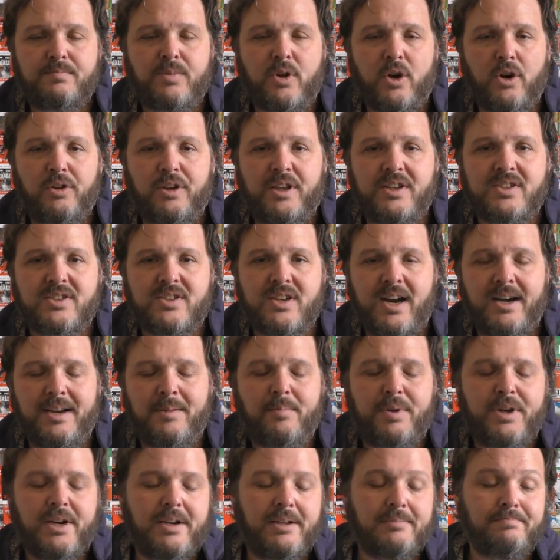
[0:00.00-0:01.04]
early
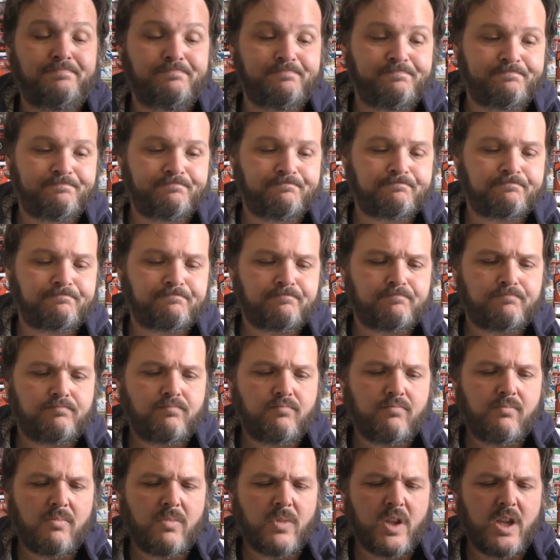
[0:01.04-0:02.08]
signing period.
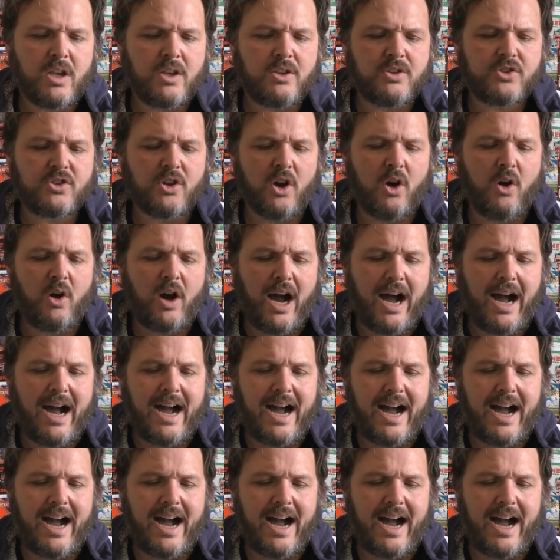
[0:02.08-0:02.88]
So